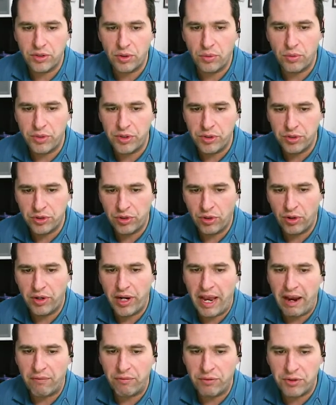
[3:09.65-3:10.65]
So when you start
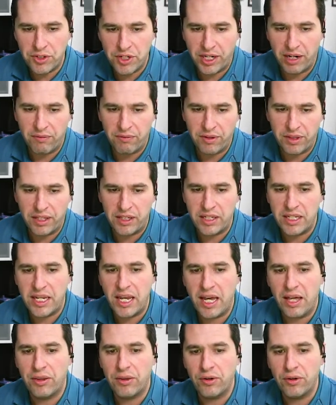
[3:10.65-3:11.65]
averaging everything
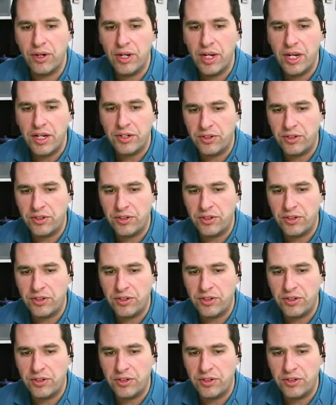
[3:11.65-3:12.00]
together